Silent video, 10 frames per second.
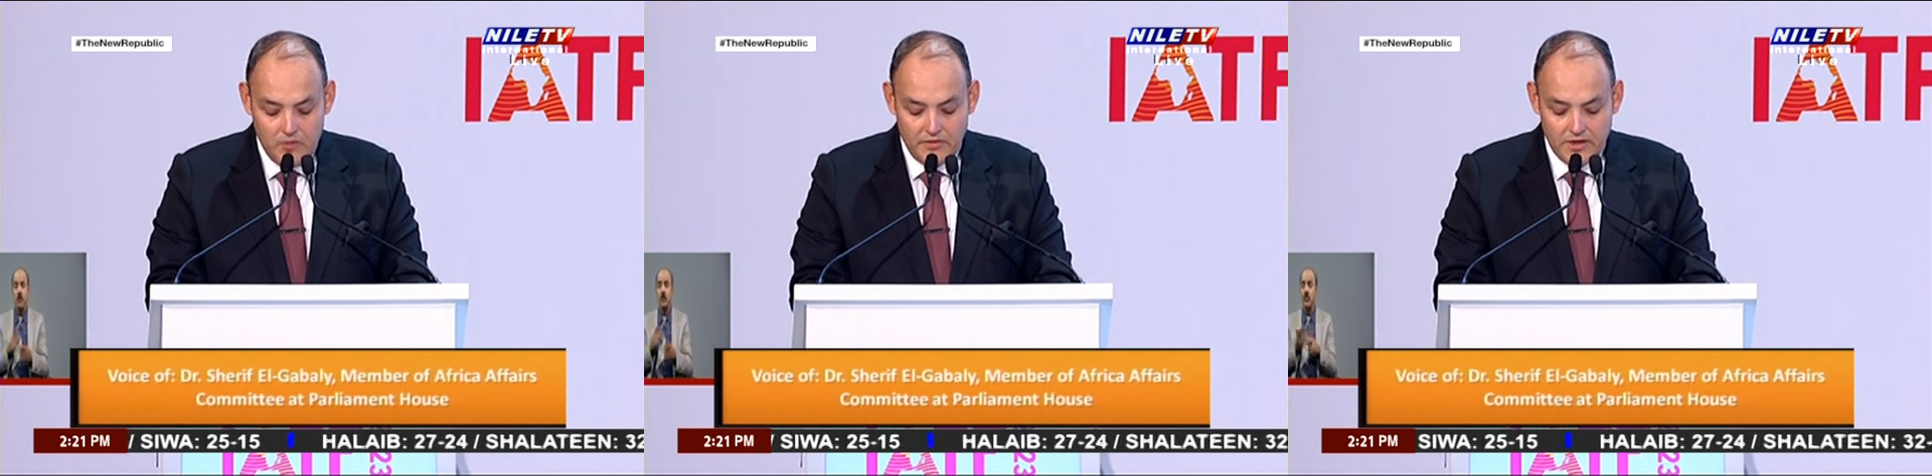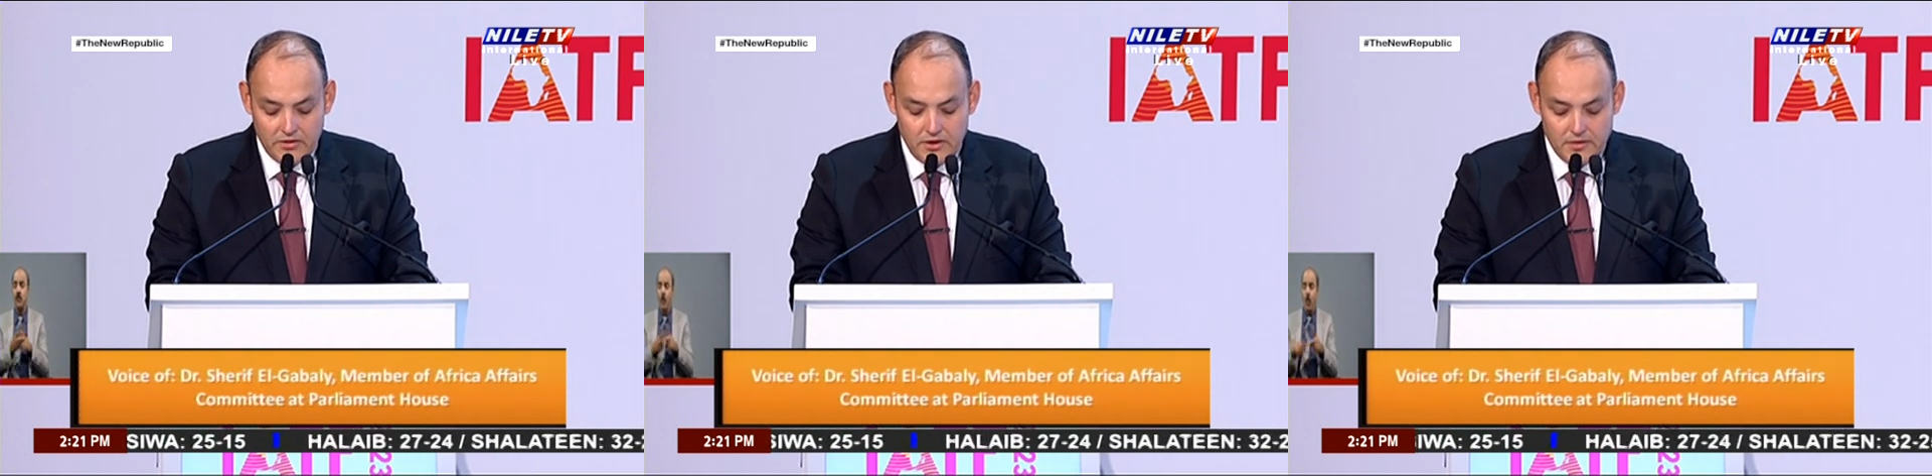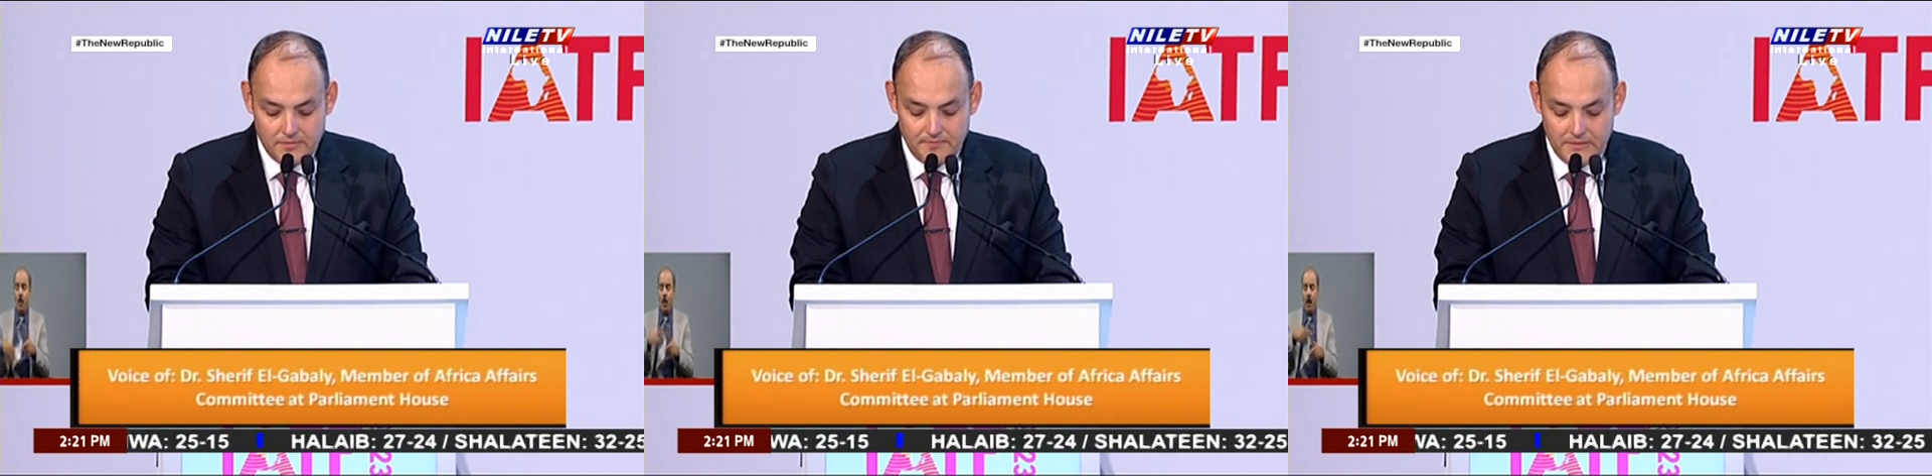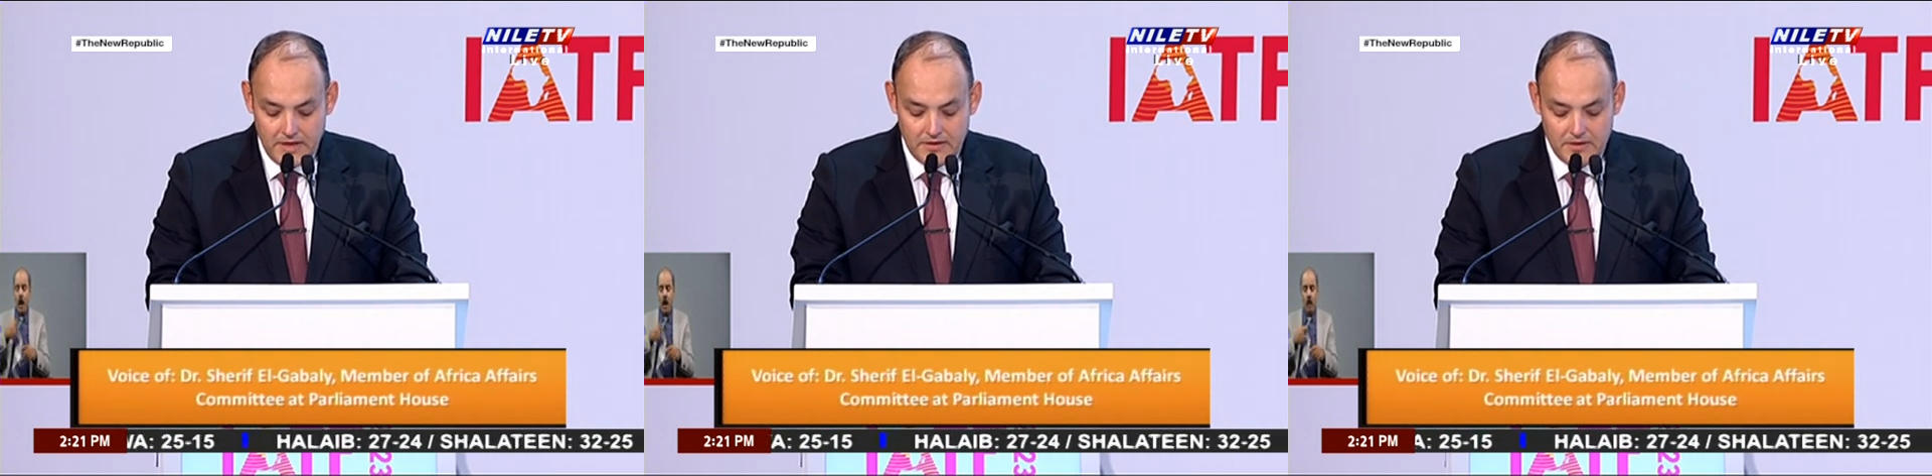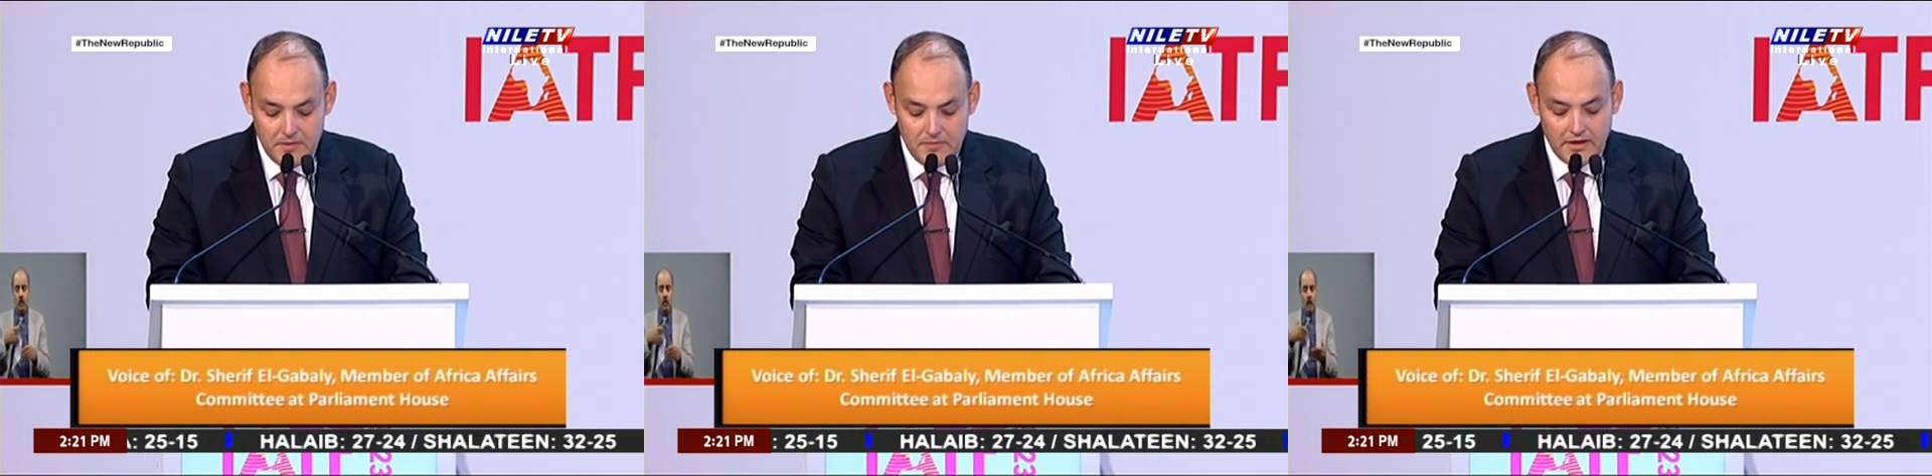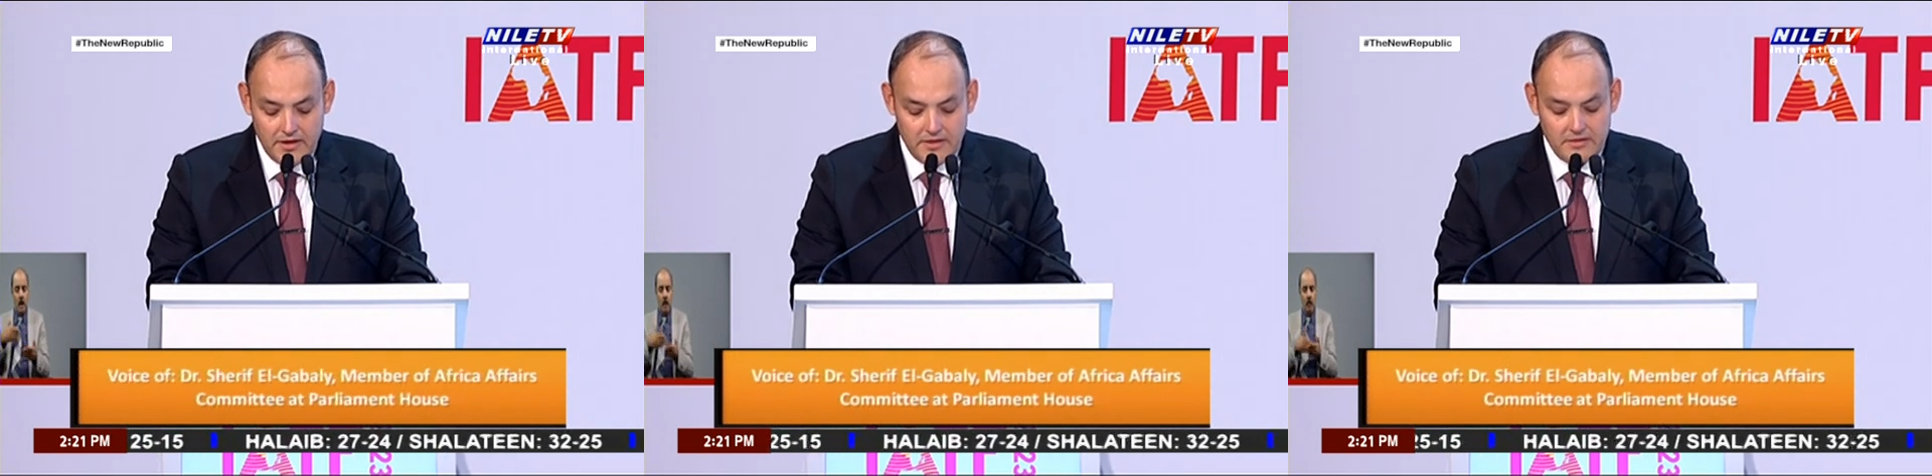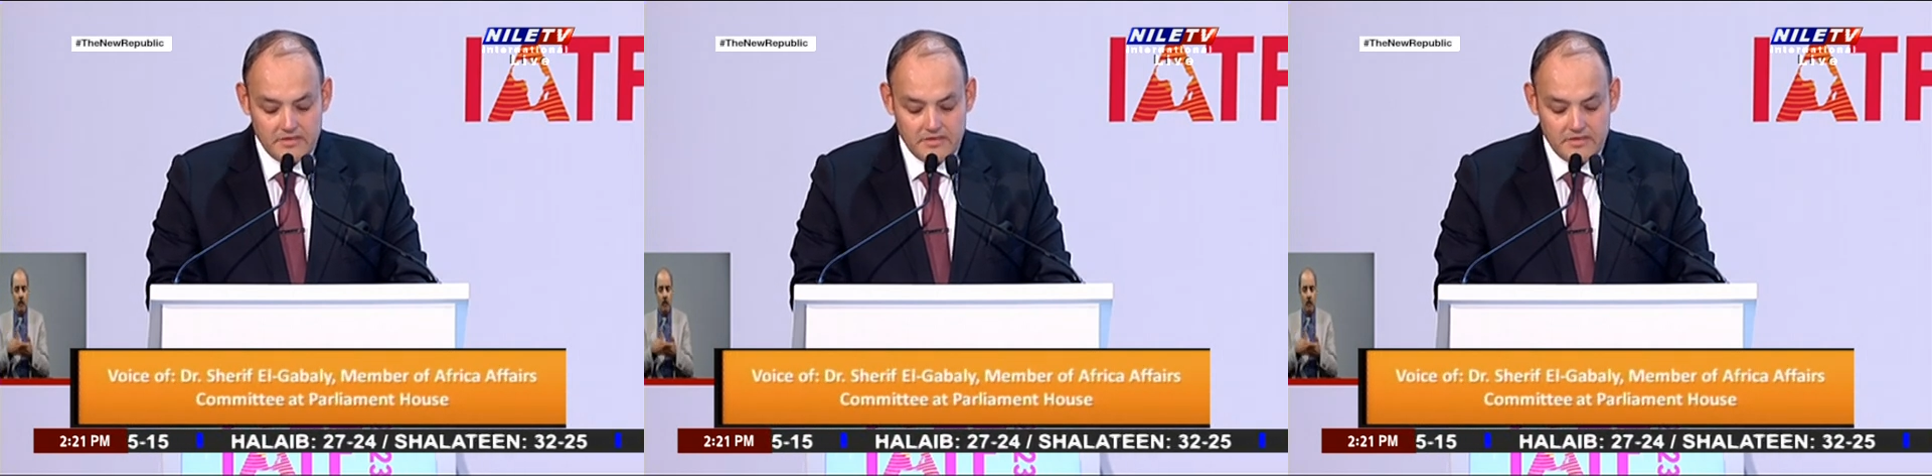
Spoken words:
for producing car